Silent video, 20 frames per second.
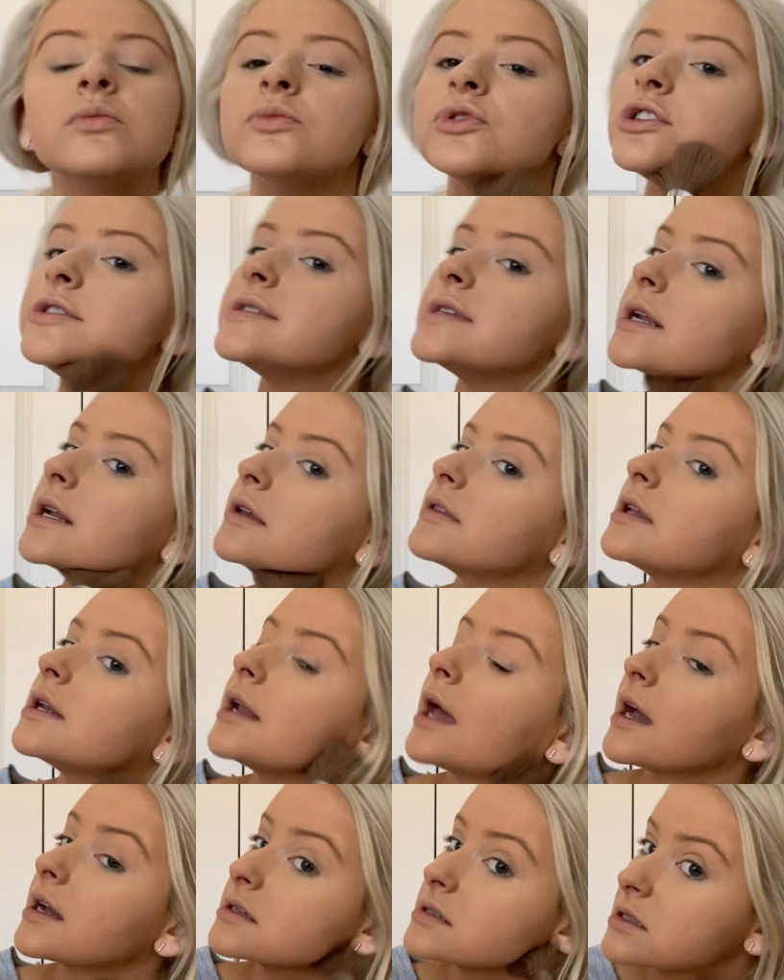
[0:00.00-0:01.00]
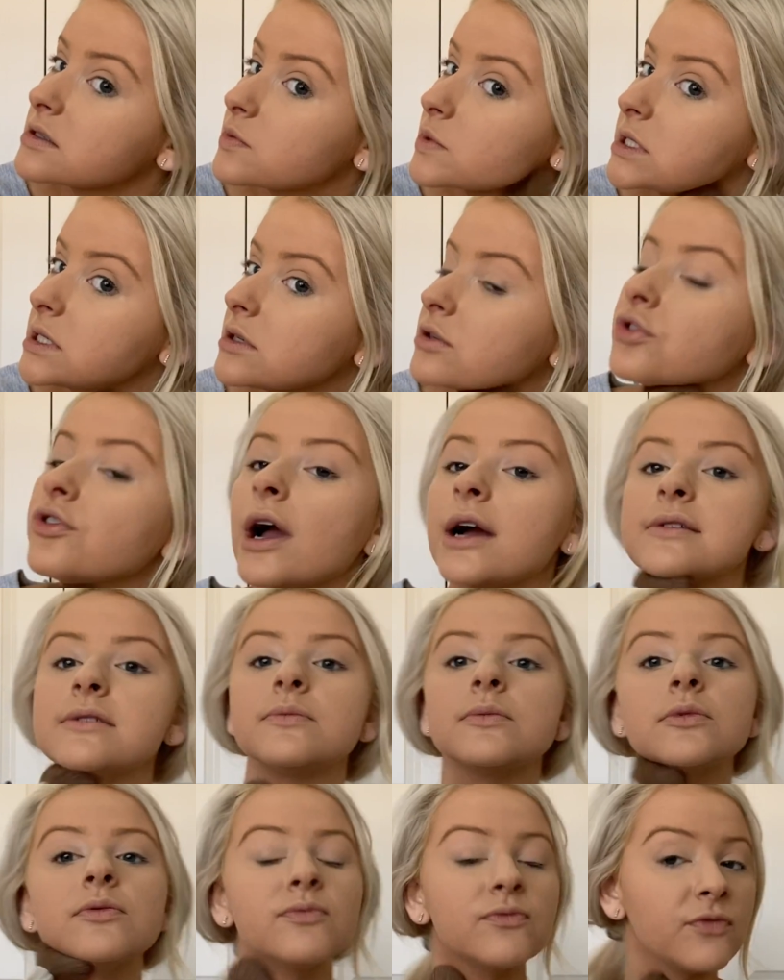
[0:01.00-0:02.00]
just setting the neck since we did drag
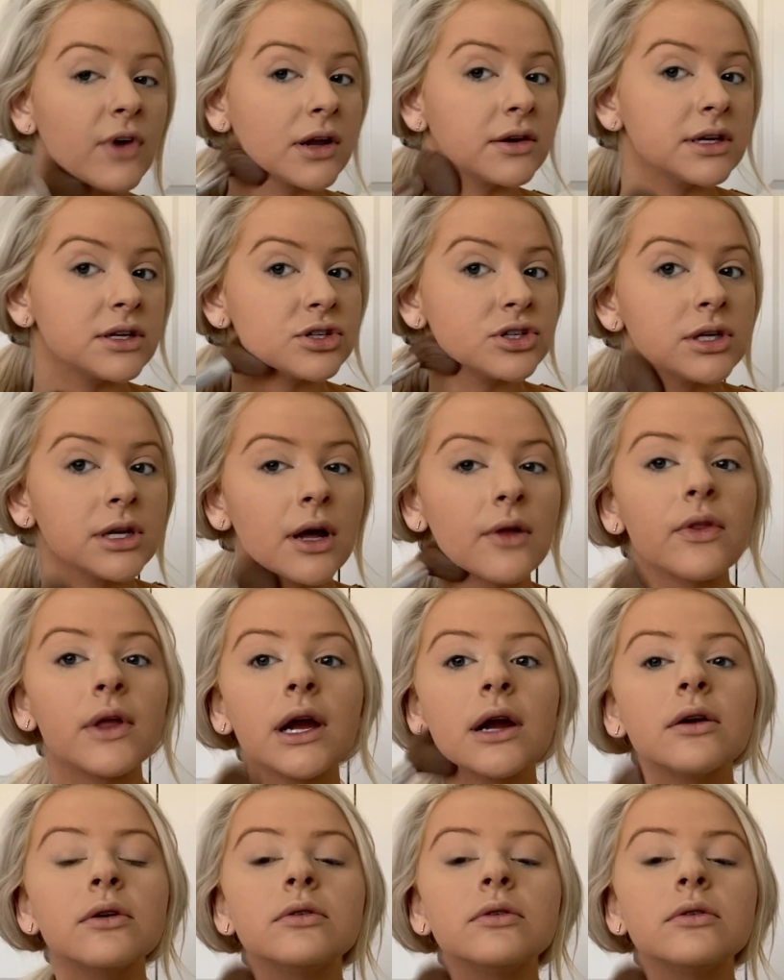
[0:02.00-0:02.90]
some foundation down there.